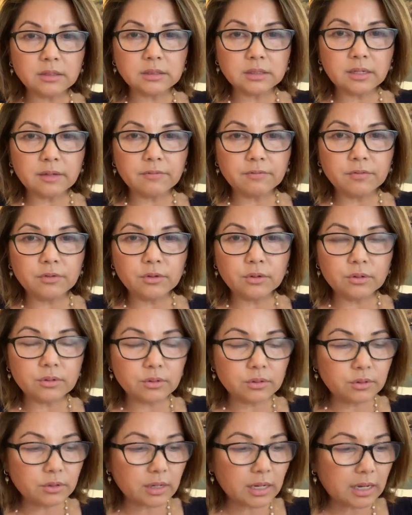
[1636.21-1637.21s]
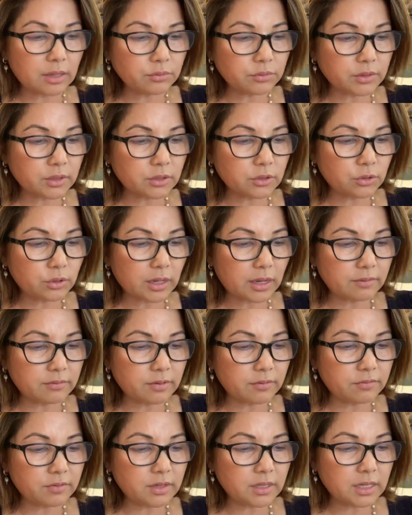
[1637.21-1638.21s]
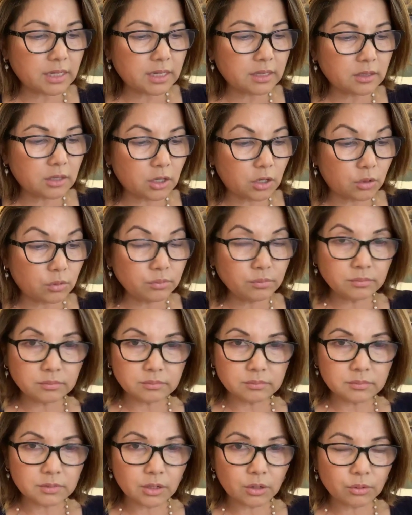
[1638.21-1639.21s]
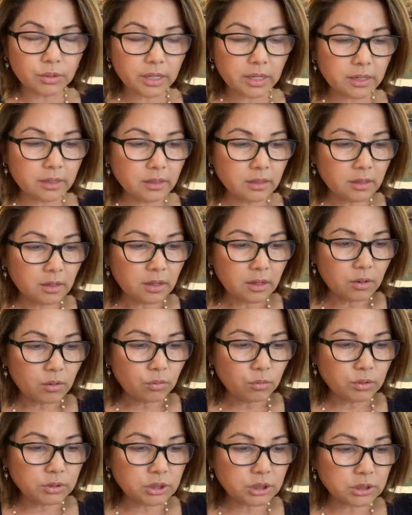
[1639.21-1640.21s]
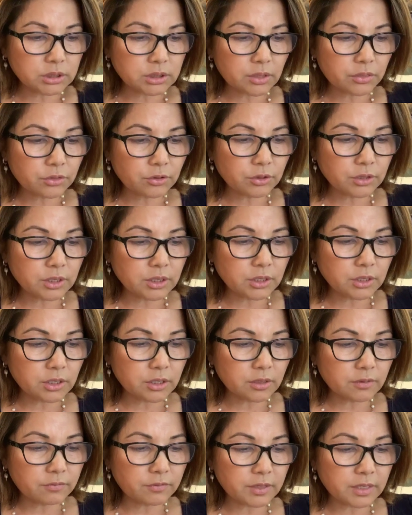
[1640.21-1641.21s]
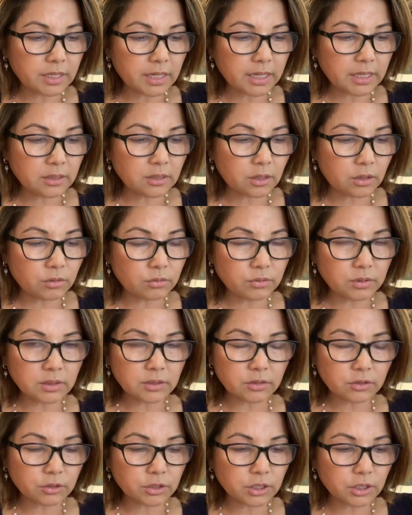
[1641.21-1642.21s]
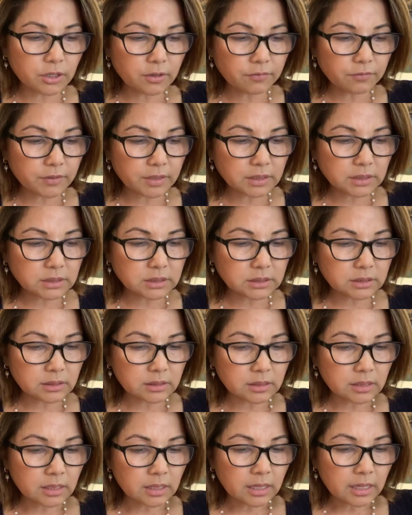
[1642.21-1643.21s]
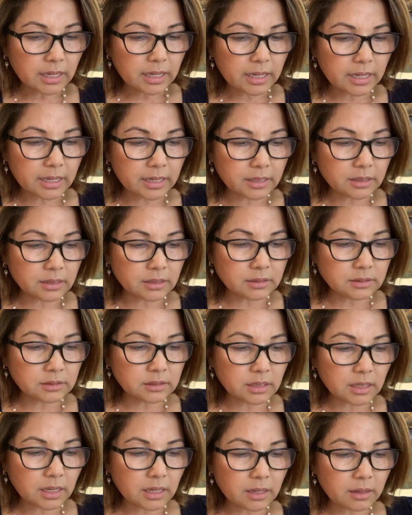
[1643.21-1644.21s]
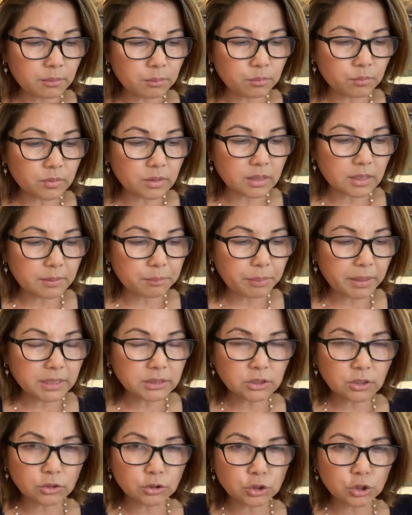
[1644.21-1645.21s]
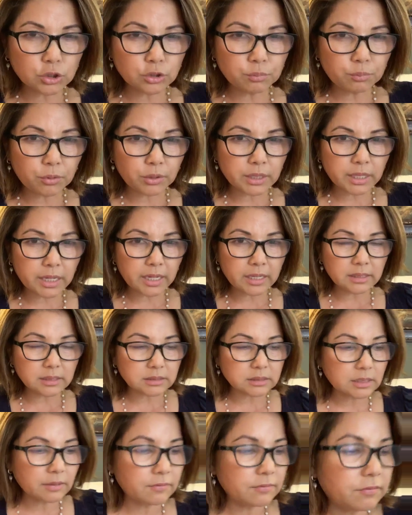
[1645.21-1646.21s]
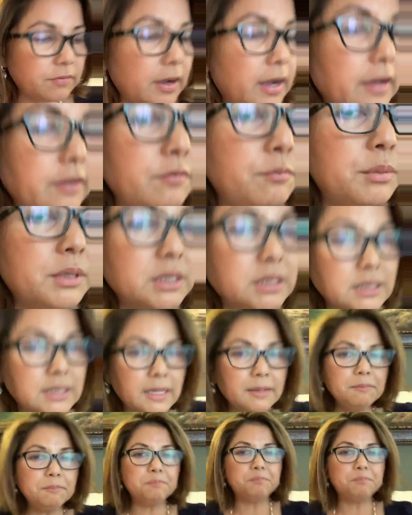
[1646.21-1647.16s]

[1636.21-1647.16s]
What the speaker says: If you're out there, you have a VA loan, okay, which is the 30-year VA loan, 30-year fix, and based on 2.875%.